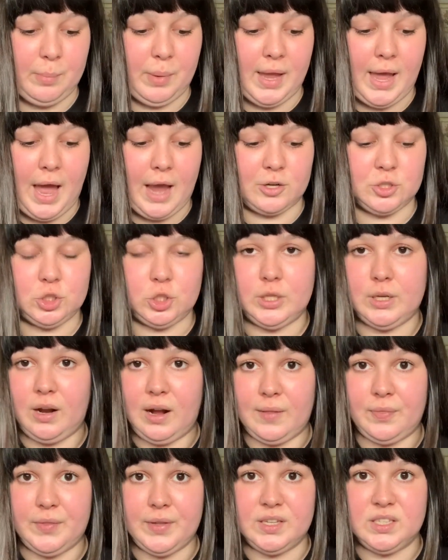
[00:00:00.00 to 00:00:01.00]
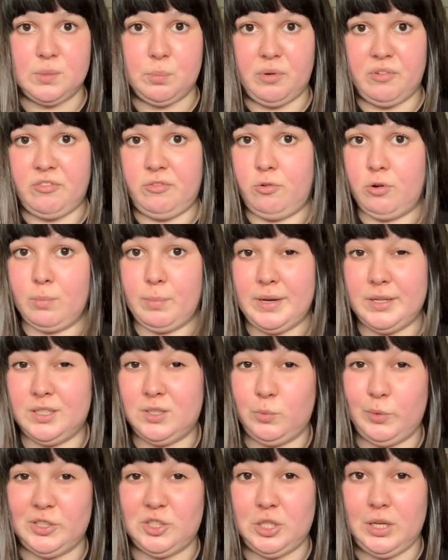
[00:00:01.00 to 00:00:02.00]
I actually got this before my
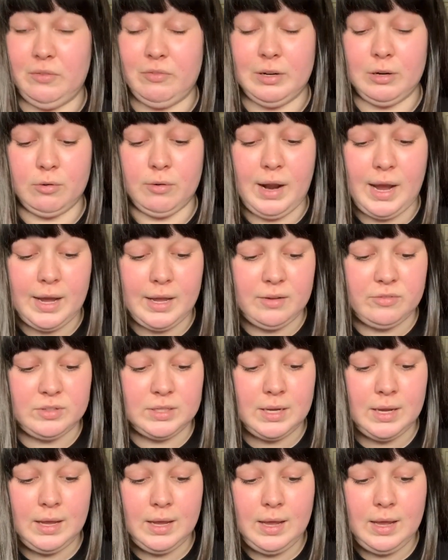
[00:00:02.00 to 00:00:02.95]
Switch even arrived